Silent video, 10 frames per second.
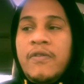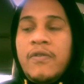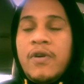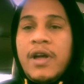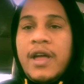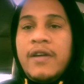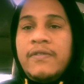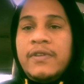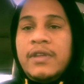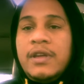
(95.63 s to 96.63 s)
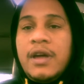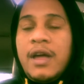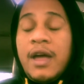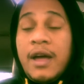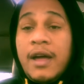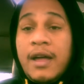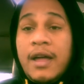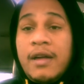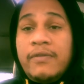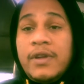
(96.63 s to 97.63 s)
for a heavy
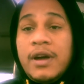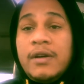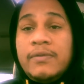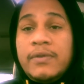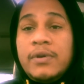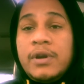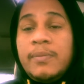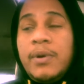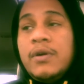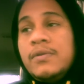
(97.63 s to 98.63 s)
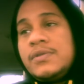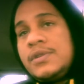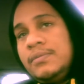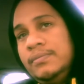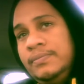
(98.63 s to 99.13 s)
upvoted post,